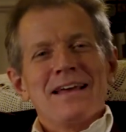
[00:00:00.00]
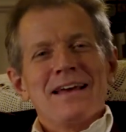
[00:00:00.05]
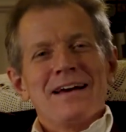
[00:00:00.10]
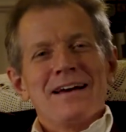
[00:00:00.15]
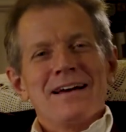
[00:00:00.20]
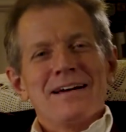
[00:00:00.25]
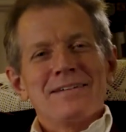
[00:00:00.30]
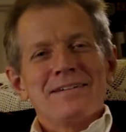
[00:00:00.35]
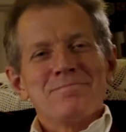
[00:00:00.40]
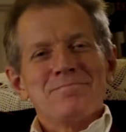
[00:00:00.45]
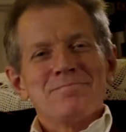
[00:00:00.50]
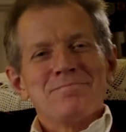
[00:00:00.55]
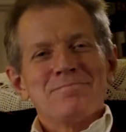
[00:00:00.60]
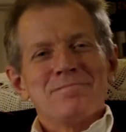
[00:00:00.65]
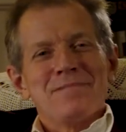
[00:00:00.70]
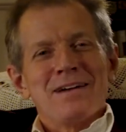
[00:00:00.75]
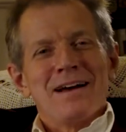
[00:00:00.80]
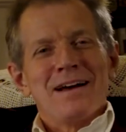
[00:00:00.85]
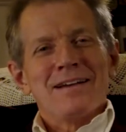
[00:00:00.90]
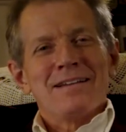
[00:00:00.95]
Um,
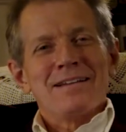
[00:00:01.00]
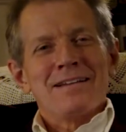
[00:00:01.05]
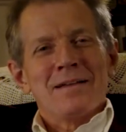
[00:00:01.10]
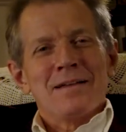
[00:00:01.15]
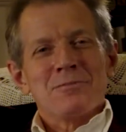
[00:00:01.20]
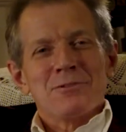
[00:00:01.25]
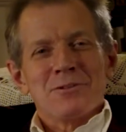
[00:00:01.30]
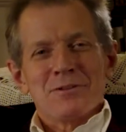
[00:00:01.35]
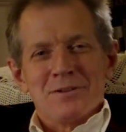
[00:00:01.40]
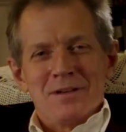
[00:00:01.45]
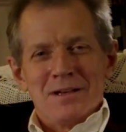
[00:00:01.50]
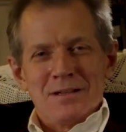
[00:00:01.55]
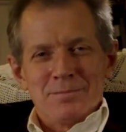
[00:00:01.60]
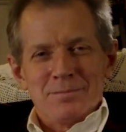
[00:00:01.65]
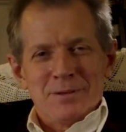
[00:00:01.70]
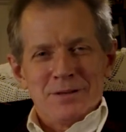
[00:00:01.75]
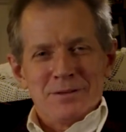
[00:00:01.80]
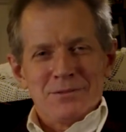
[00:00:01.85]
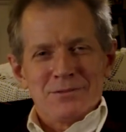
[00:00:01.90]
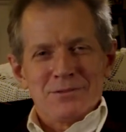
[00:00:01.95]
I, am sure I'll
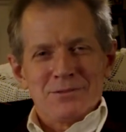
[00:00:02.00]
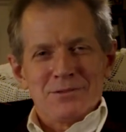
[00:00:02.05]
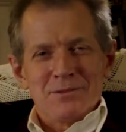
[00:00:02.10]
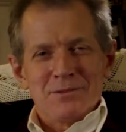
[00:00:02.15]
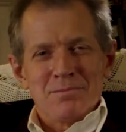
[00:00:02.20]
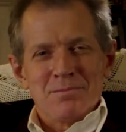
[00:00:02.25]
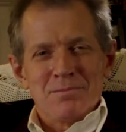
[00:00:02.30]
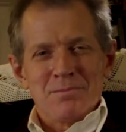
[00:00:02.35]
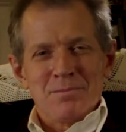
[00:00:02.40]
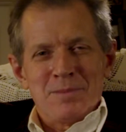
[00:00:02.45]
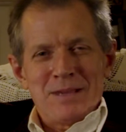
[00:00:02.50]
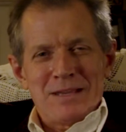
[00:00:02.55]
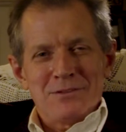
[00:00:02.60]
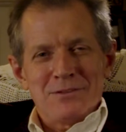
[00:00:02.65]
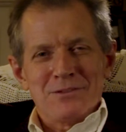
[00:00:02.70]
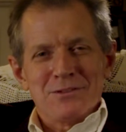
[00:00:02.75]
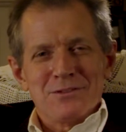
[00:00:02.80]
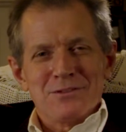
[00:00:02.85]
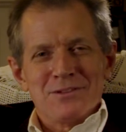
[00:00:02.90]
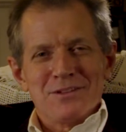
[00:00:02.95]
post some
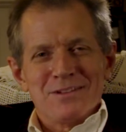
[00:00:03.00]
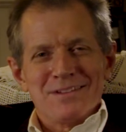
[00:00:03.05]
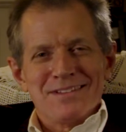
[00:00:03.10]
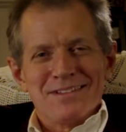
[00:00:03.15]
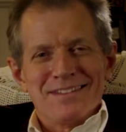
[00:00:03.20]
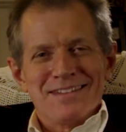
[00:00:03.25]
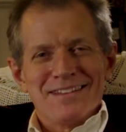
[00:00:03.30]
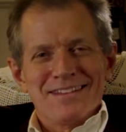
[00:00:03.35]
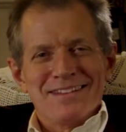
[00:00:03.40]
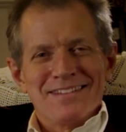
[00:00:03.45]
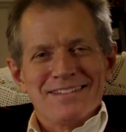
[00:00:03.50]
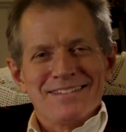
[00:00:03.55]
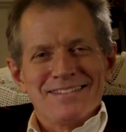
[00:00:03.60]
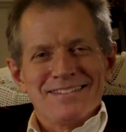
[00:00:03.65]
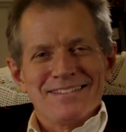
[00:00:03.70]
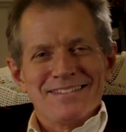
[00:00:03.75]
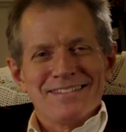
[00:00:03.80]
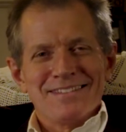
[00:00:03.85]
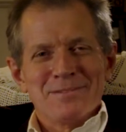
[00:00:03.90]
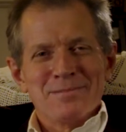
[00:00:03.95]
pictures and uh,
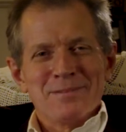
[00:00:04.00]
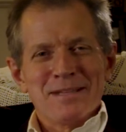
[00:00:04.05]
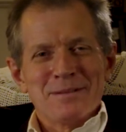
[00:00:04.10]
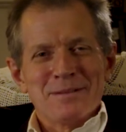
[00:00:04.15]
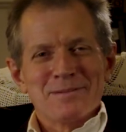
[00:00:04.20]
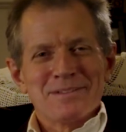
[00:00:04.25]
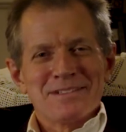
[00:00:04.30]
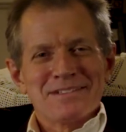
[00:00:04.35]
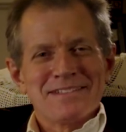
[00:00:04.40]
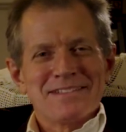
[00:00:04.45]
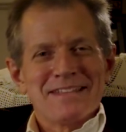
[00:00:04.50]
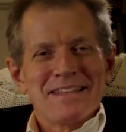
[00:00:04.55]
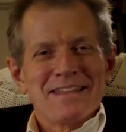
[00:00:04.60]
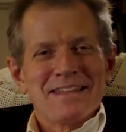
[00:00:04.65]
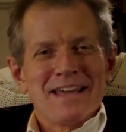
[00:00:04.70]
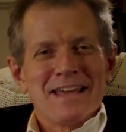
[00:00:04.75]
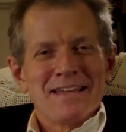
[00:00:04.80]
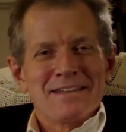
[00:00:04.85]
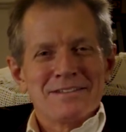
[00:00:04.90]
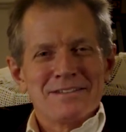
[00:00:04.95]
you'll be able to see
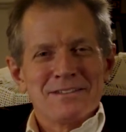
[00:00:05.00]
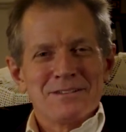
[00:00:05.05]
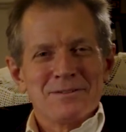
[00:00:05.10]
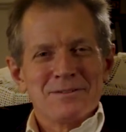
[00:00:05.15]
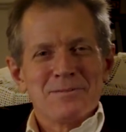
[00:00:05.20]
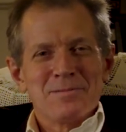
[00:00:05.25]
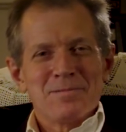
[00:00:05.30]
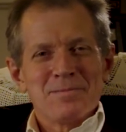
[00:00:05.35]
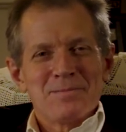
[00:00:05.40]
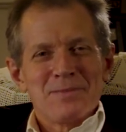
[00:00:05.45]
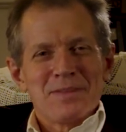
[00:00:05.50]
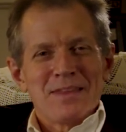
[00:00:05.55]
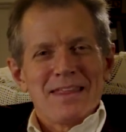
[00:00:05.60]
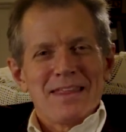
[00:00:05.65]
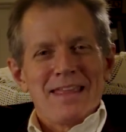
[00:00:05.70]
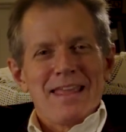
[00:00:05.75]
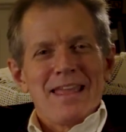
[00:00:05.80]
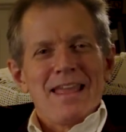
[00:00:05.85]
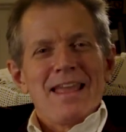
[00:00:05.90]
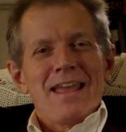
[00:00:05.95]
that too.
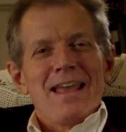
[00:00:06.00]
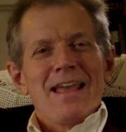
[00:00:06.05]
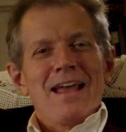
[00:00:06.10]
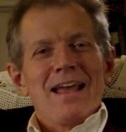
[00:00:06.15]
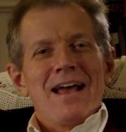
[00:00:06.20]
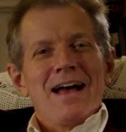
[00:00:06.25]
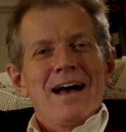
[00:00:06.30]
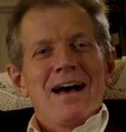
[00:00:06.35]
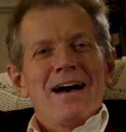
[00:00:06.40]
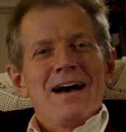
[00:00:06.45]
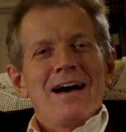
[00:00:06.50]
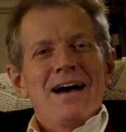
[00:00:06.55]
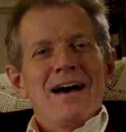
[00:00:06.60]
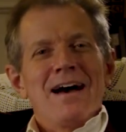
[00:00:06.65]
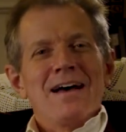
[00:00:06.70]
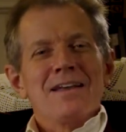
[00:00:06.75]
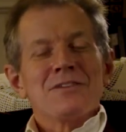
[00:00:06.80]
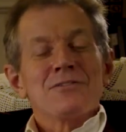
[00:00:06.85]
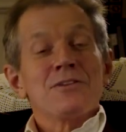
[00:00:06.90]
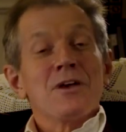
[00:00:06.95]
Uh,
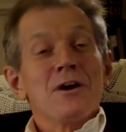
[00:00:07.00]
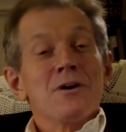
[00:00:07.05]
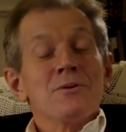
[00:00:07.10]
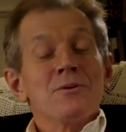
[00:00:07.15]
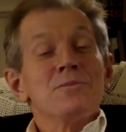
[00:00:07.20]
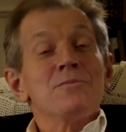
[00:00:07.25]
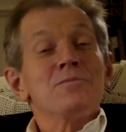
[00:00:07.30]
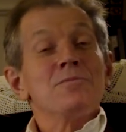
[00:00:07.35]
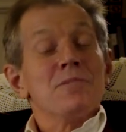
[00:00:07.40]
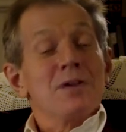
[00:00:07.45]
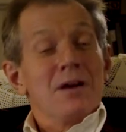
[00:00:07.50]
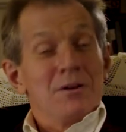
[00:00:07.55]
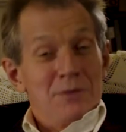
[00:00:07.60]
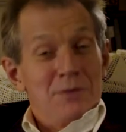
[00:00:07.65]
so, a